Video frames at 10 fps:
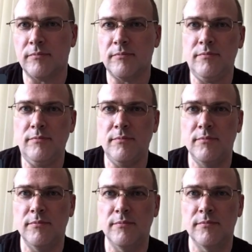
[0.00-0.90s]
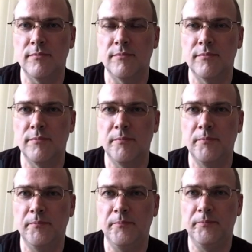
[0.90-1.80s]

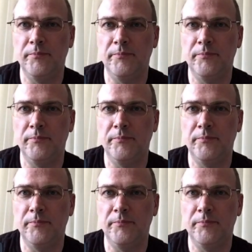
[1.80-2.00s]
This person isn't speaking.